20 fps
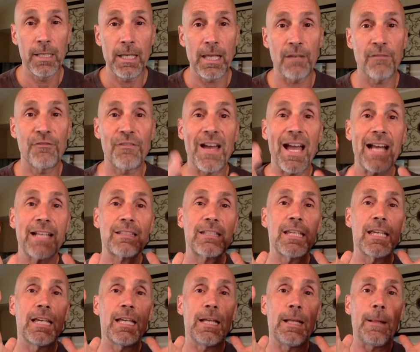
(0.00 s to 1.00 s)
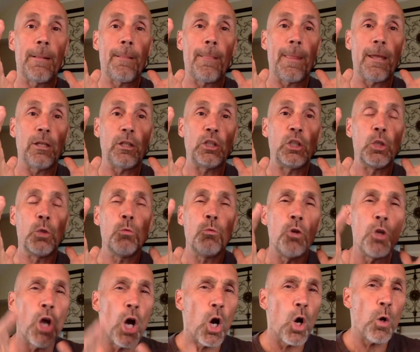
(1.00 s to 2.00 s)
In fact, you
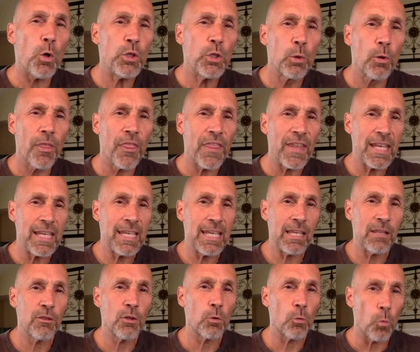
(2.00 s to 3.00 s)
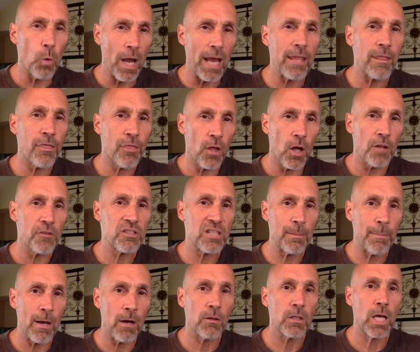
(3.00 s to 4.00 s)
know you're thinking the right thoughts
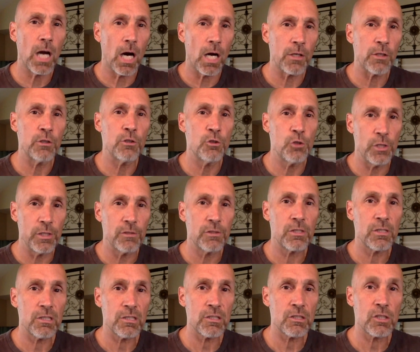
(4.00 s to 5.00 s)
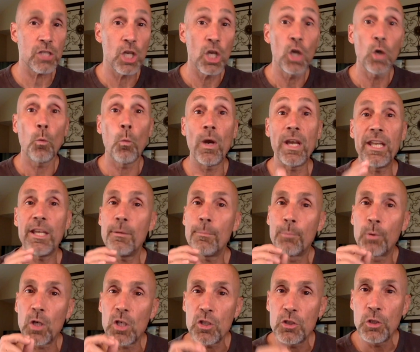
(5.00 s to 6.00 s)
about God and Jesus when it
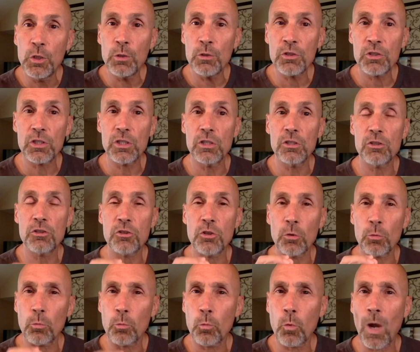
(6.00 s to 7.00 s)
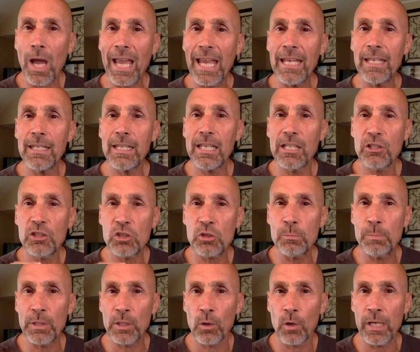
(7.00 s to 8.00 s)
produces the right
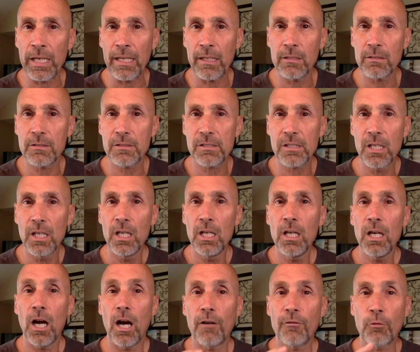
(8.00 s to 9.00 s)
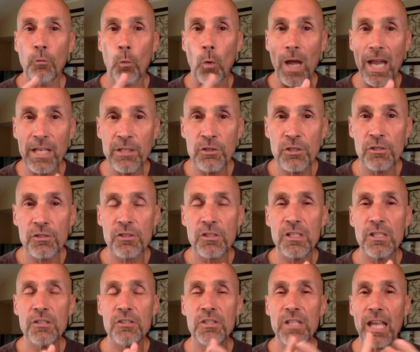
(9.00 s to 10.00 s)
experience of
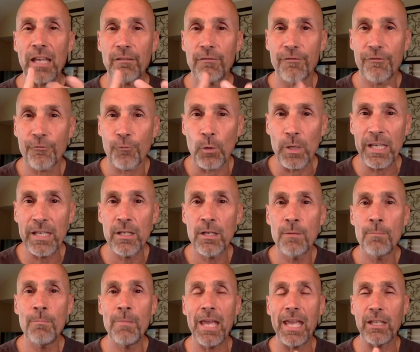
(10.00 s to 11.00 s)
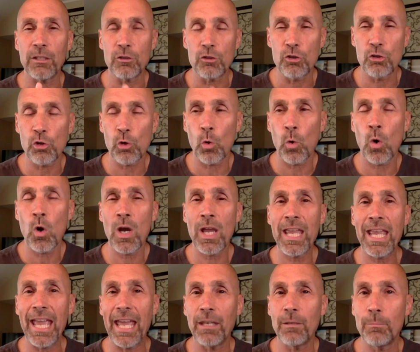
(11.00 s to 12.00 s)
righteousness and freedom and
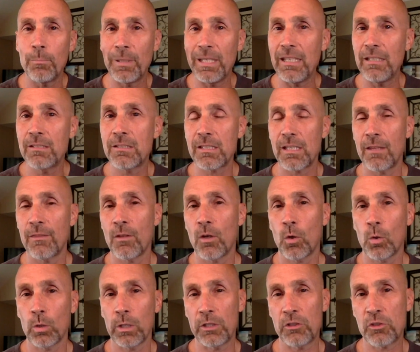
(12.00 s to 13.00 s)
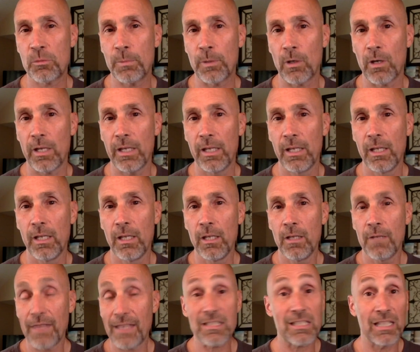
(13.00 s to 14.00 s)
joy and peace in the Holy Spirit.
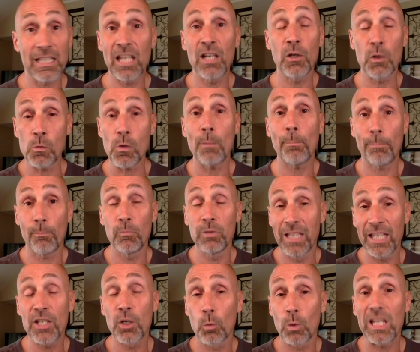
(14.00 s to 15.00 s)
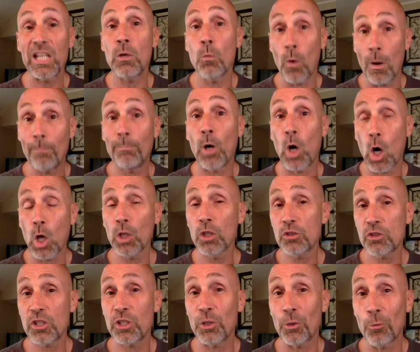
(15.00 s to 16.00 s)
That's literally what literally what Paul
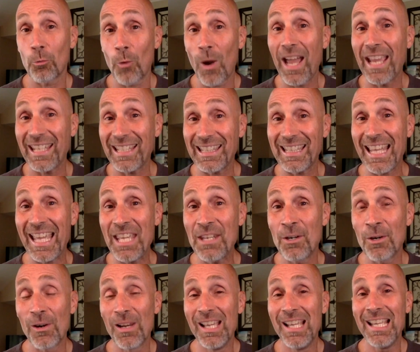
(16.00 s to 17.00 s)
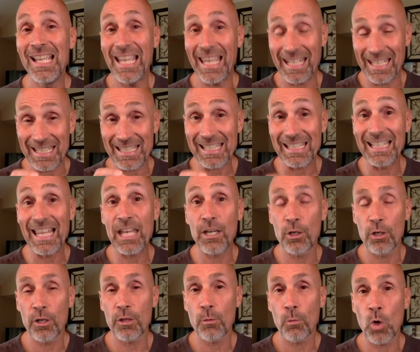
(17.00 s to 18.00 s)
is going to write later in his
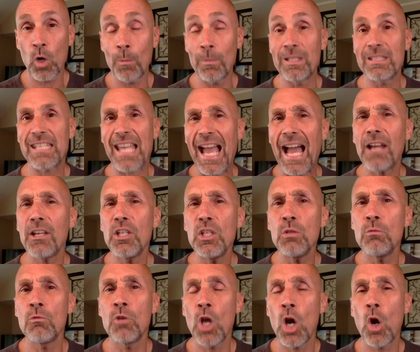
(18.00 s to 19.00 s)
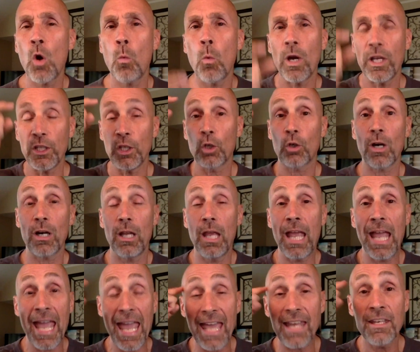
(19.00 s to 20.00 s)
letter to the Romans. How do you know what your
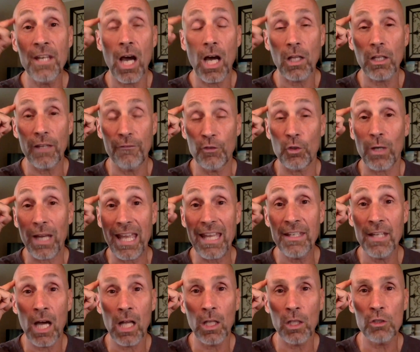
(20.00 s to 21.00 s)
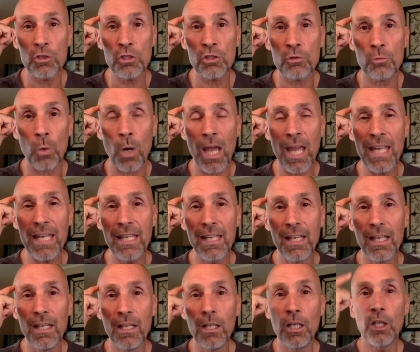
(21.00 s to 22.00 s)
head knowledge if your head knowledge is right,
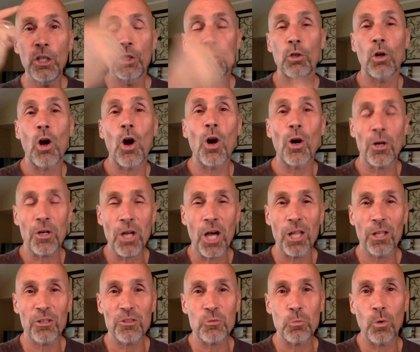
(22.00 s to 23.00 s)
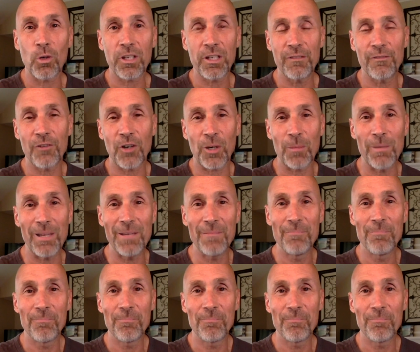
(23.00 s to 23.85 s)
your heart knowledge will confirm it.